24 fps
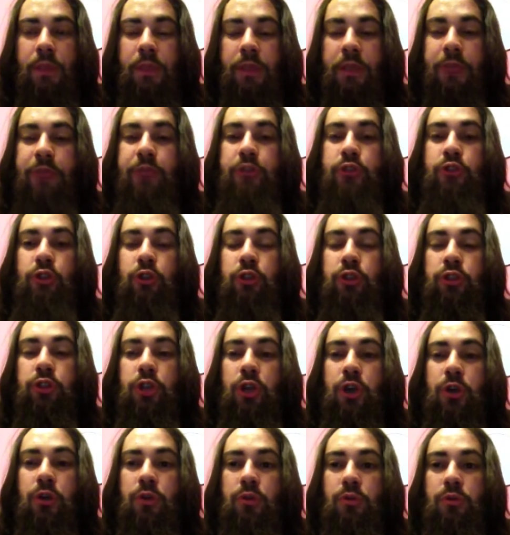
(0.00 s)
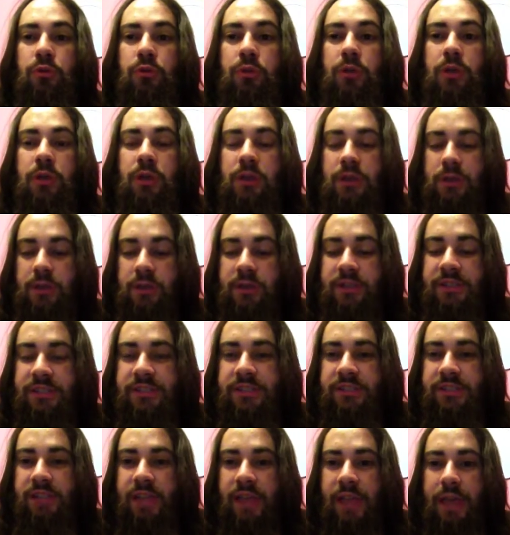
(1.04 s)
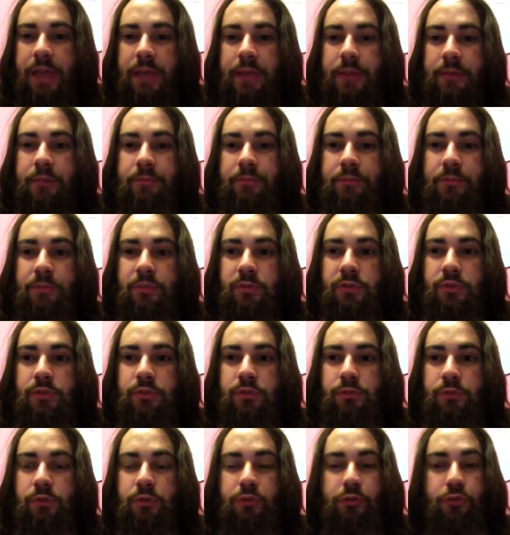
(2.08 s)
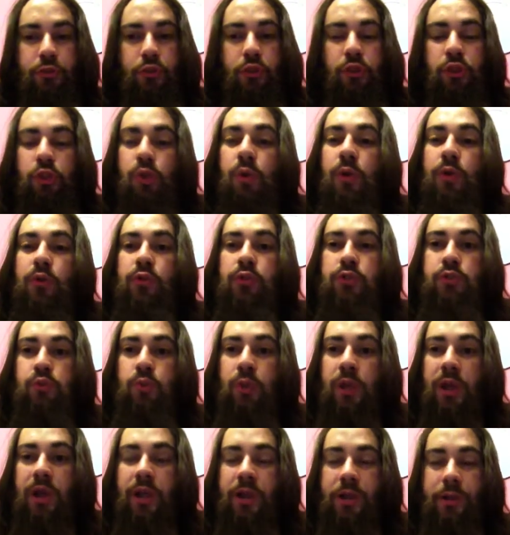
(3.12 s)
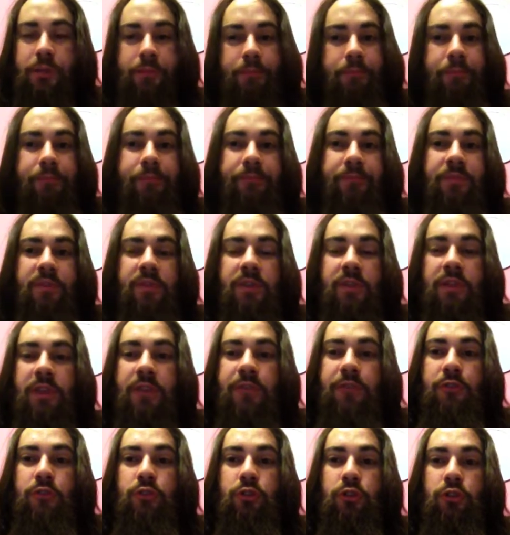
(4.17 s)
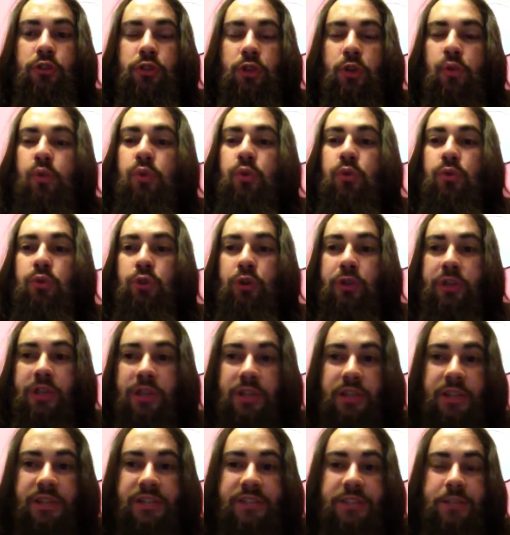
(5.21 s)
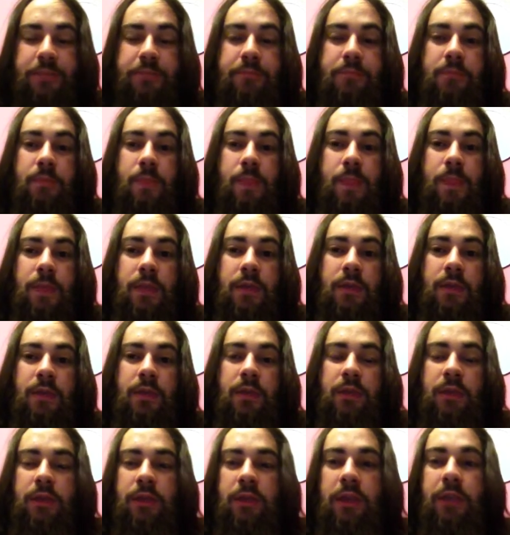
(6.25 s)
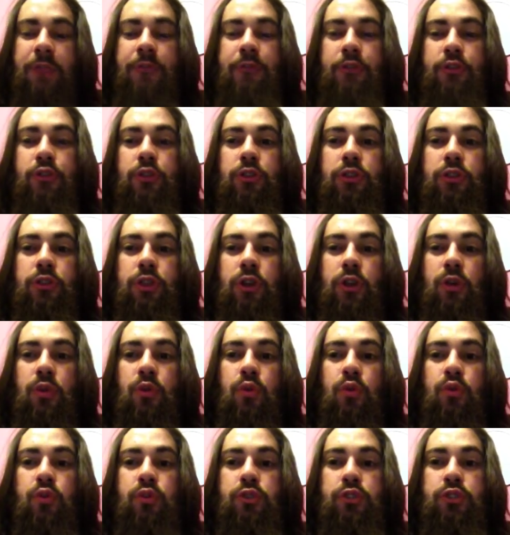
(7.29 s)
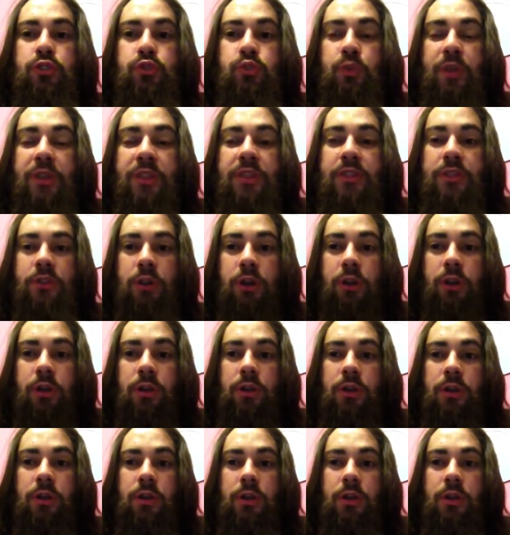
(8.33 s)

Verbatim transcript: If you don't know slang, if you don't know how to swear, if you don't know colloquialism, if you don't know street talk,